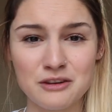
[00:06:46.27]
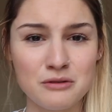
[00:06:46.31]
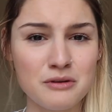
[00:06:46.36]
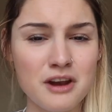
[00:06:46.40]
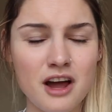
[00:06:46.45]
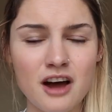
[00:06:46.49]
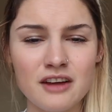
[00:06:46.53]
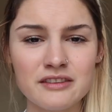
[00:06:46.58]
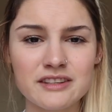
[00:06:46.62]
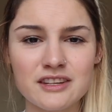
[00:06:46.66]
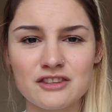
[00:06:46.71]
You
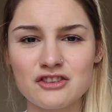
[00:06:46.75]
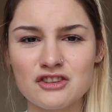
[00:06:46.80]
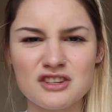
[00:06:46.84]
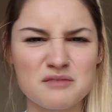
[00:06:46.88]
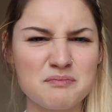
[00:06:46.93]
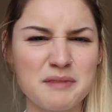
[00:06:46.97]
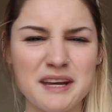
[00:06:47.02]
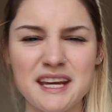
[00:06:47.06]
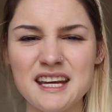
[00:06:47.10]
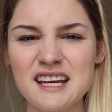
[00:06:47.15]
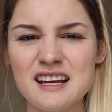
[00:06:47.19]
learn to
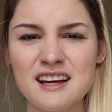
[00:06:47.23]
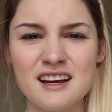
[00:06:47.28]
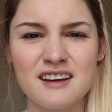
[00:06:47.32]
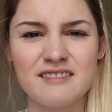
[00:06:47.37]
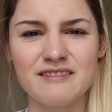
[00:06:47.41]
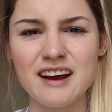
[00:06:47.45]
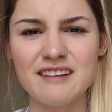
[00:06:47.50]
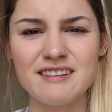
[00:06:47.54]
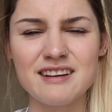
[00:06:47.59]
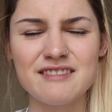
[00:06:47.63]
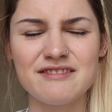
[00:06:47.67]
just be
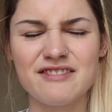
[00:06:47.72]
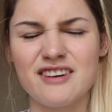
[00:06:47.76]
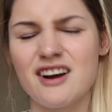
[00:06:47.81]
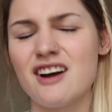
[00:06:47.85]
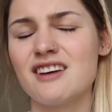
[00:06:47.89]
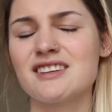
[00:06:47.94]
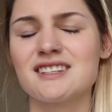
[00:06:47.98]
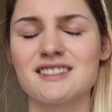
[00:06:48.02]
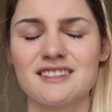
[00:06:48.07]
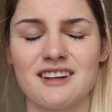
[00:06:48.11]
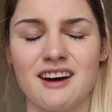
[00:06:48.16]
very
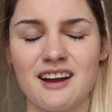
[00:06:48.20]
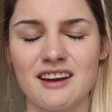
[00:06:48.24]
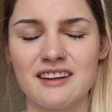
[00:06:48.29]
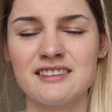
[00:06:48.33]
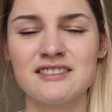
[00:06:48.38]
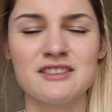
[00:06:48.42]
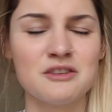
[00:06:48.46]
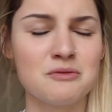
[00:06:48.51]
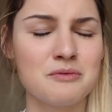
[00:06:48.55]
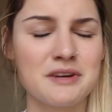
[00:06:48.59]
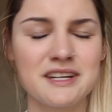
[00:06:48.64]
versatile
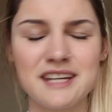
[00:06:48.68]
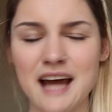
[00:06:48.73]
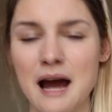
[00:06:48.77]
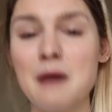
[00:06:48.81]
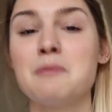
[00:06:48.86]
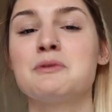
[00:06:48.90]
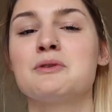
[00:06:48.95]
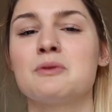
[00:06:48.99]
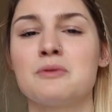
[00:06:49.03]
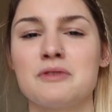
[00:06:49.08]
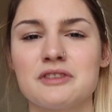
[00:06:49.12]
and you
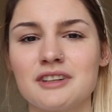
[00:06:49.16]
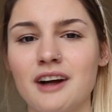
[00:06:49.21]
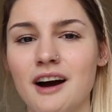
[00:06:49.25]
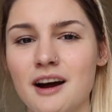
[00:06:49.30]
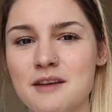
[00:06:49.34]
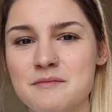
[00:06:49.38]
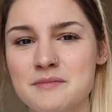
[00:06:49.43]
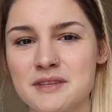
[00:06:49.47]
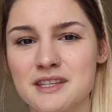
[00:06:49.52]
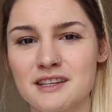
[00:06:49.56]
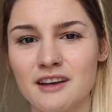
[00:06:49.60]
adapt all the
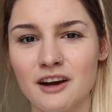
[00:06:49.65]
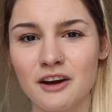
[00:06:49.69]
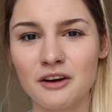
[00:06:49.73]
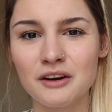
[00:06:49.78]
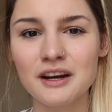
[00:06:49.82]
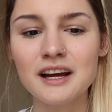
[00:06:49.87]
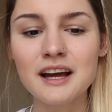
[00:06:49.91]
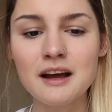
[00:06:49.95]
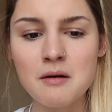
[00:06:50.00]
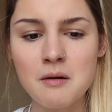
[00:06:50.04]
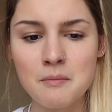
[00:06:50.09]
time.
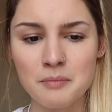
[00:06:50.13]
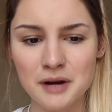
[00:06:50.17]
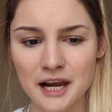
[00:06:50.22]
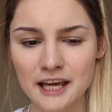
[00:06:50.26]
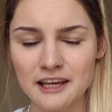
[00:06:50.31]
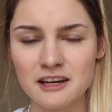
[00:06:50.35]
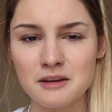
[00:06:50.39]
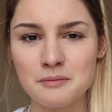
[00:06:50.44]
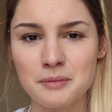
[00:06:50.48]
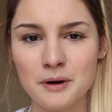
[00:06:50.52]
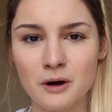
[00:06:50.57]
So
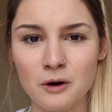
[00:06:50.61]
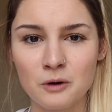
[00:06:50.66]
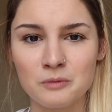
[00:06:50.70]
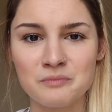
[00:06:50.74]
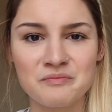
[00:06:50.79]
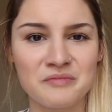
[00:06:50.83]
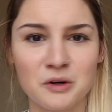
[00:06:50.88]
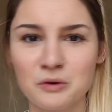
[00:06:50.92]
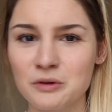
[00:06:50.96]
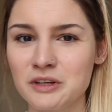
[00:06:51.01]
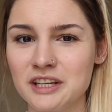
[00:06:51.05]
plate and a
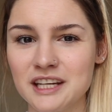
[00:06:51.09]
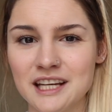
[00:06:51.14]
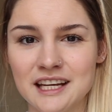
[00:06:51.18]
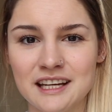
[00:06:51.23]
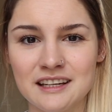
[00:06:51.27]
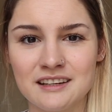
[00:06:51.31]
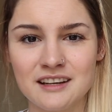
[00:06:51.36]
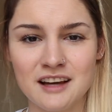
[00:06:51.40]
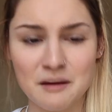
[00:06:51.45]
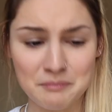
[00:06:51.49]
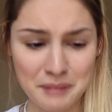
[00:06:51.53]
bowl, all you
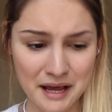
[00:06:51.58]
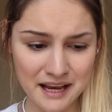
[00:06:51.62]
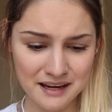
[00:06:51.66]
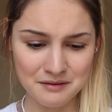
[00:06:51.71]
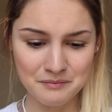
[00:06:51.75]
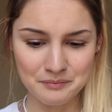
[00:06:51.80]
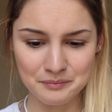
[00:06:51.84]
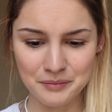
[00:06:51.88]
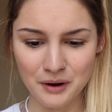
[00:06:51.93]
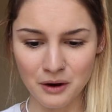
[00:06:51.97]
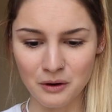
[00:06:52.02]
need.
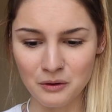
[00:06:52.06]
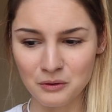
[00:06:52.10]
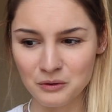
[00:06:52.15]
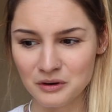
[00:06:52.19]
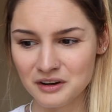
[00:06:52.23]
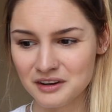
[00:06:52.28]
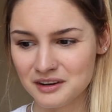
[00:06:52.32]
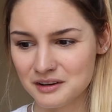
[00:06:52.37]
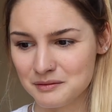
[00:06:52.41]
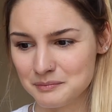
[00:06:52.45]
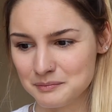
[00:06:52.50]
Plate,
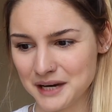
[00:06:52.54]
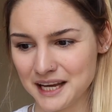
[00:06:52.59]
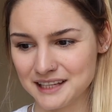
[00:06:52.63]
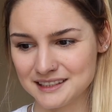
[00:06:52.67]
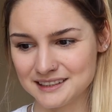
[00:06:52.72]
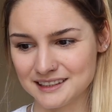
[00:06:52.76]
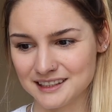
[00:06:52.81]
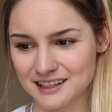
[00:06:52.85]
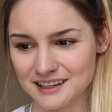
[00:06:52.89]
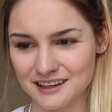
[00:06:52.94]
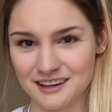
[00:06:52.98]
bowl,
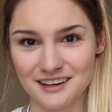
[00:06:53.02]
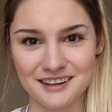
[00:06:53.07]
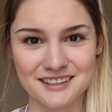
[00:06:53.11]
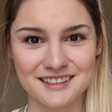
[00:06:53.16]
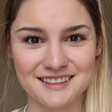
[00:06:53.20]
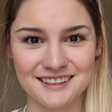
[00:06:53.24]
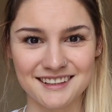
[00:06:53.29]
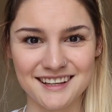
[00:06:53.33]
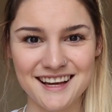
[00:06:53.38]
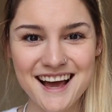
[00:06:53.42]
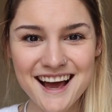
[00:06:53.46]
plastic
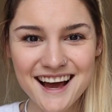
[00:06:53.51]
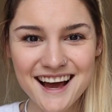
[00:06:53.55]
glass.